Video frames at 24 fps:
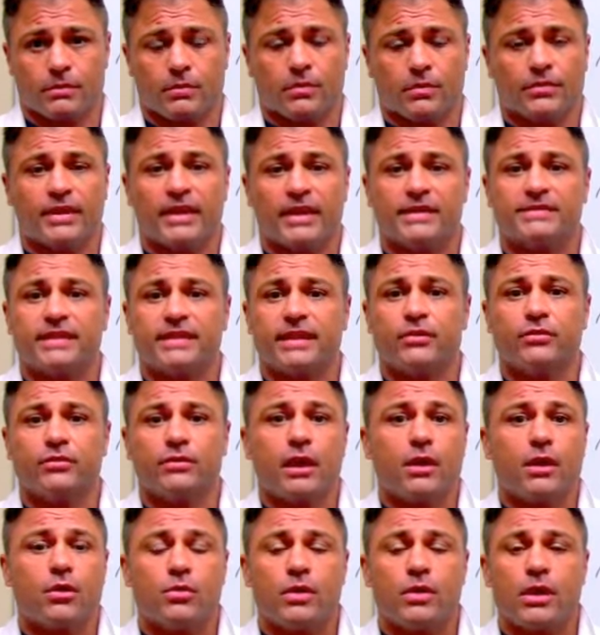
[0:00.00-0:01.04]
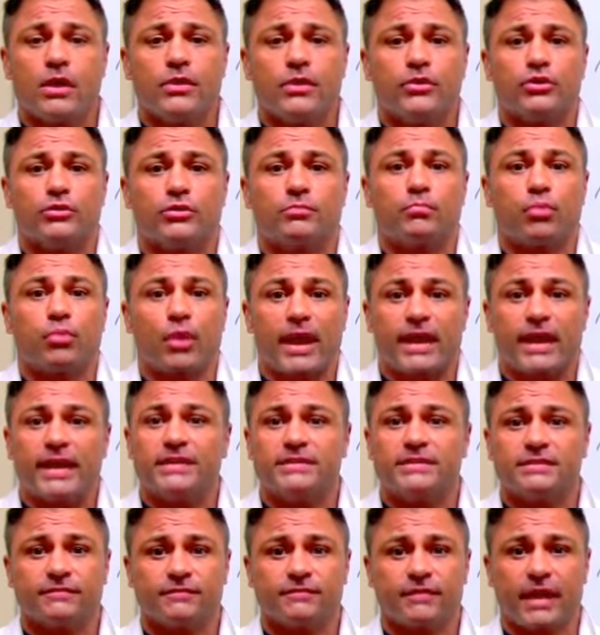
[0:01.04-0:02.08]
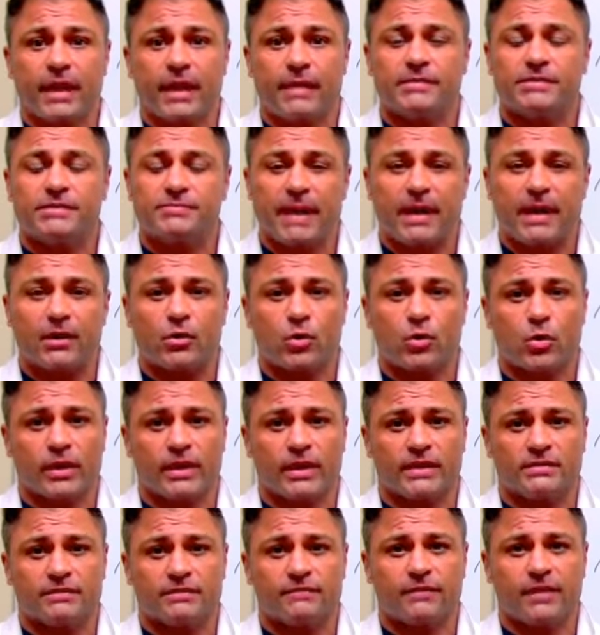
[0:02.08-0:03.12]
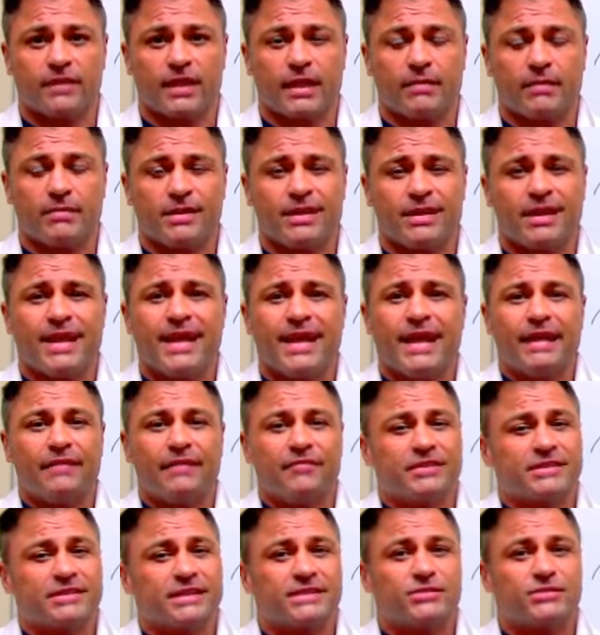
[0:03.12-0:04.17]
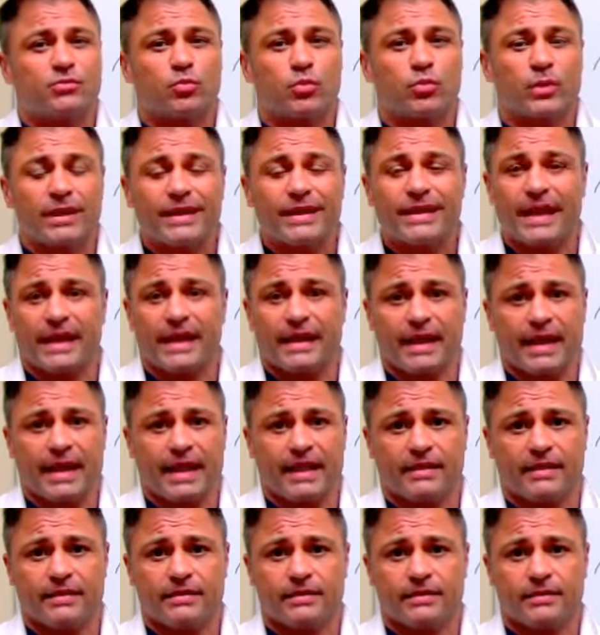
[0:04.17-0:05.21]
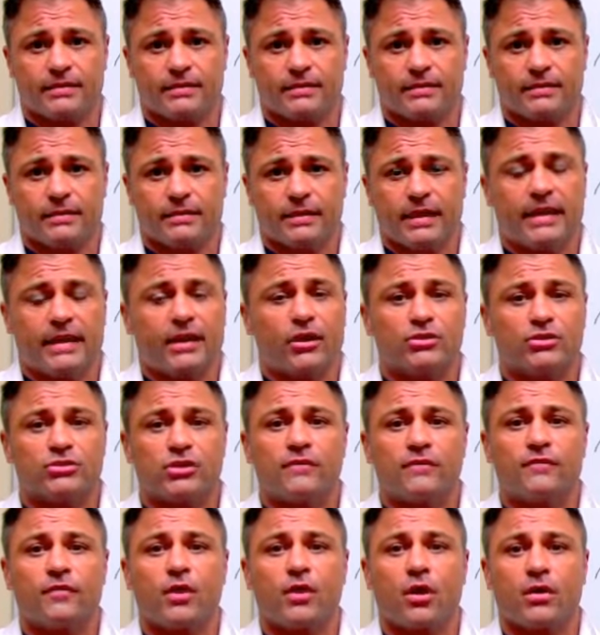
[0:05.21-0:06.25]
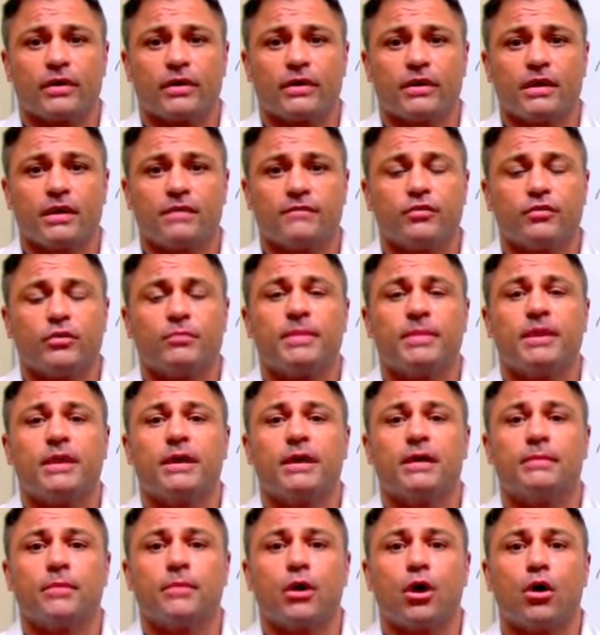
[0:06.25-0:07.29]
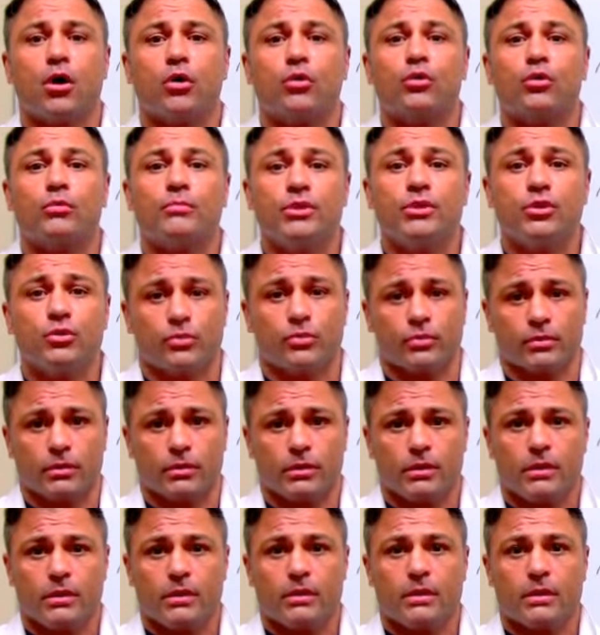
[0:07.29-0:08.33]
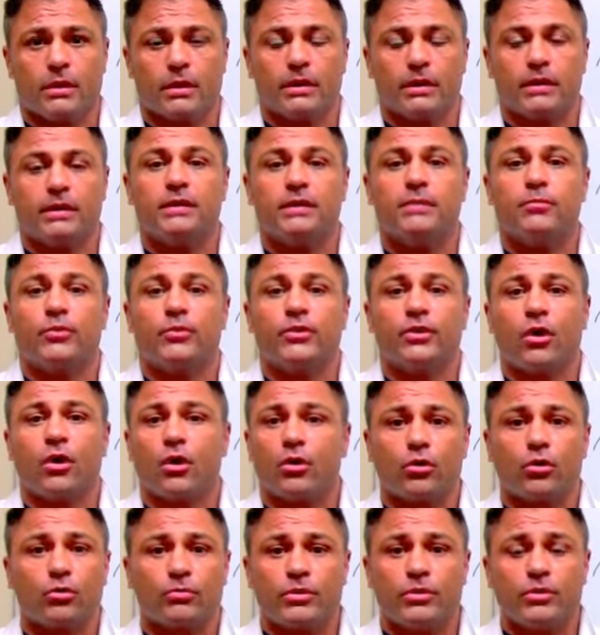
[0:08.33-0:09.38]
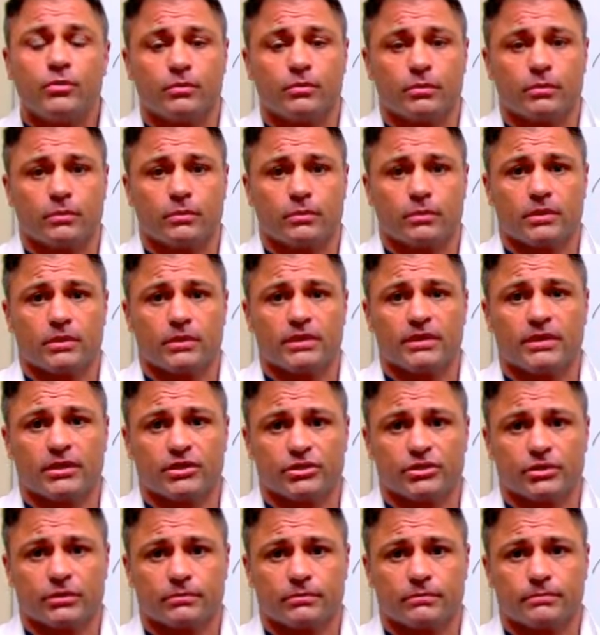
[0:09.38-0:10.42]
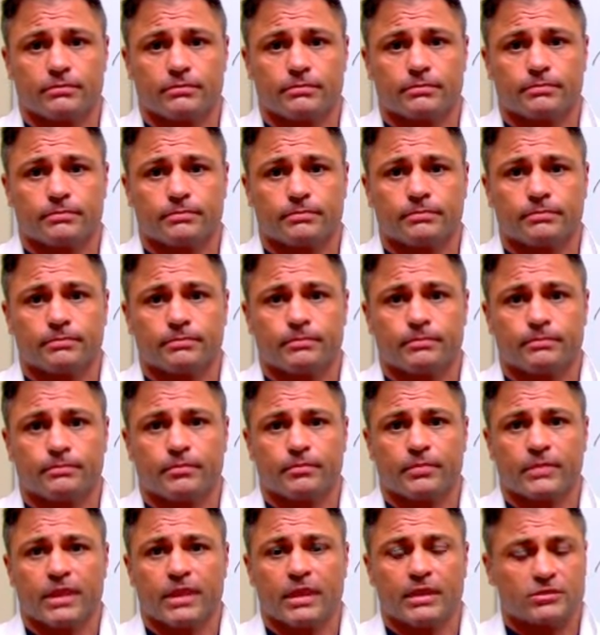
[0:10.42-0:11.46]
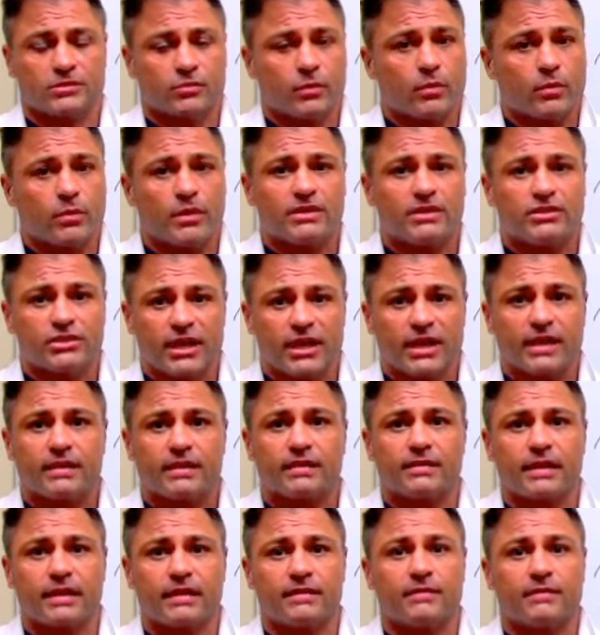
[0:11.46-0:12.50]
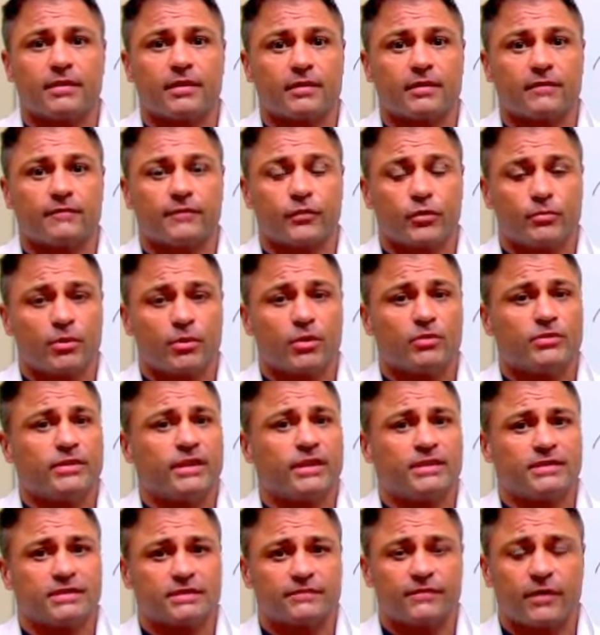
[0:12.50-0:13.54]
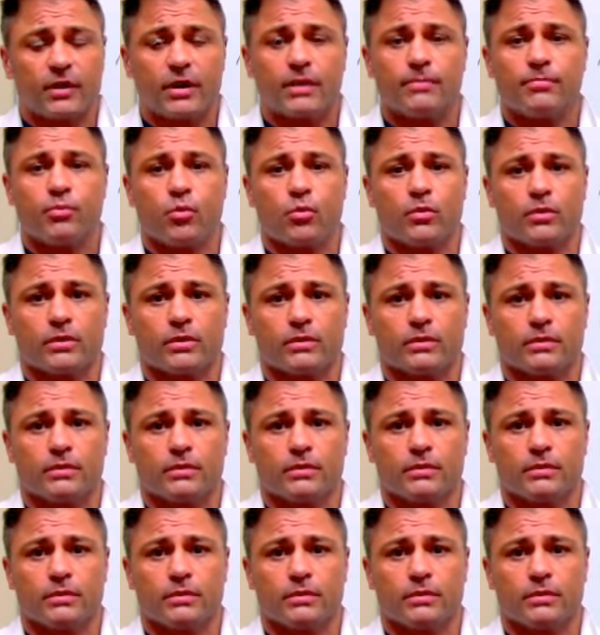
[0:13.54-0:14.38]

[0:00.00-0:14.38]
well, the next thing you know, your brain gets inflamed, spinal cord gets inflamed. And if this gets really out of hand, and it goes on for long enough, you can become autoimmune and end up with an autoimmune condition. So we want to check that food protein because it's very important.